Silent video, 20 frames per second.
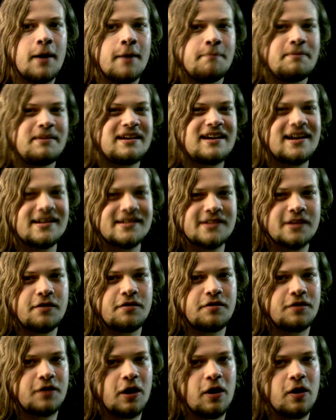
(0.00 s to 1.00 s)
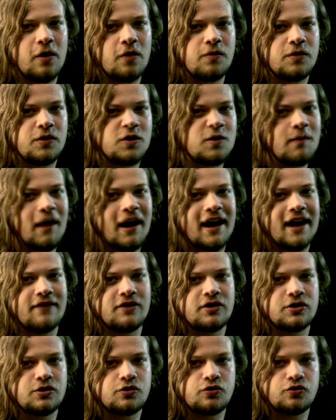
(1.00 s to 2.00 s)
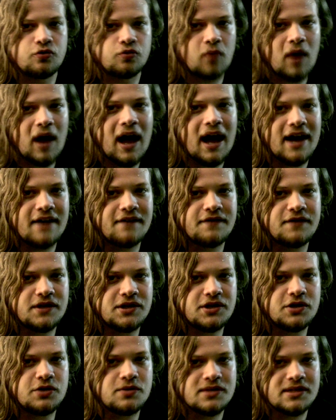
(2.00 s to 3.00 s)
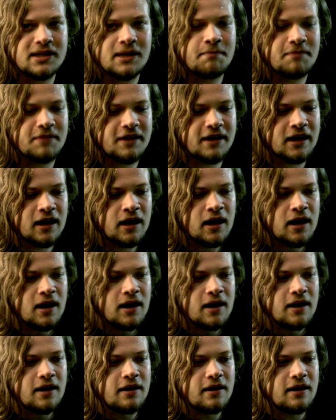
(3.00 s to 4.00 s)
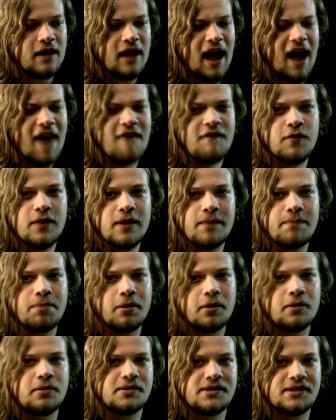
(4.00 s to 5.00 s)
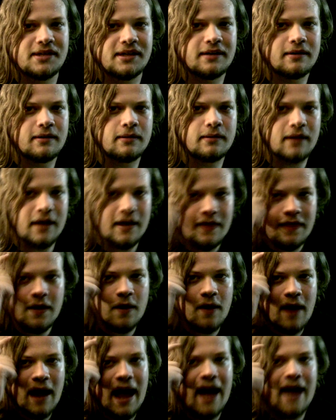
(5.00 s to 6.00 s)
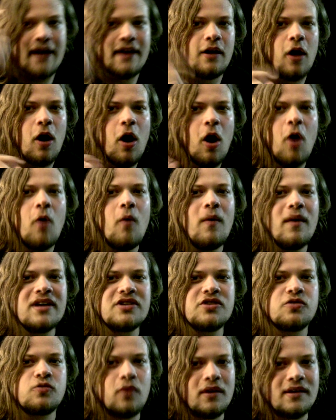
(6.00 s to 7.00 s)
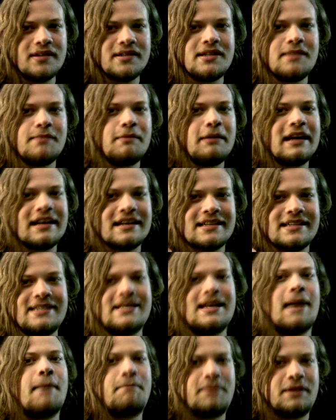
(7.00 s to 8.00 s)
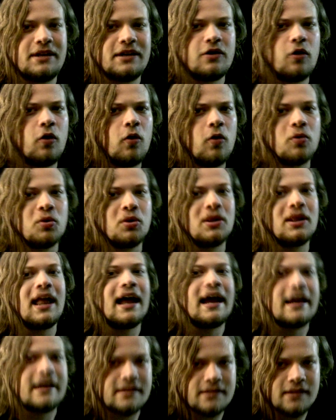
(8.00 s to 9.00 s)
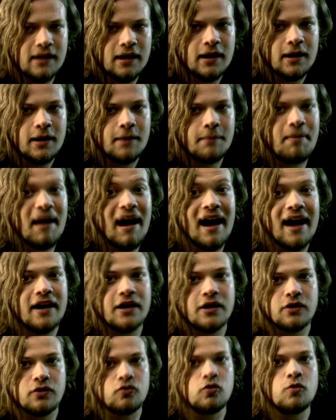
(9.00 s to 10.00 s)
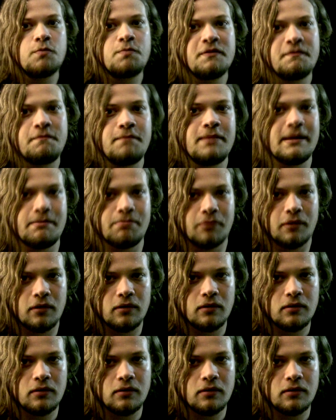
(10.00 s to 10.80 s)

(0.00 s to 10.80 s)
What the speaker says: Because although you might have a drive to do something, every person in their head always wants to be accepted or liked by a group of people.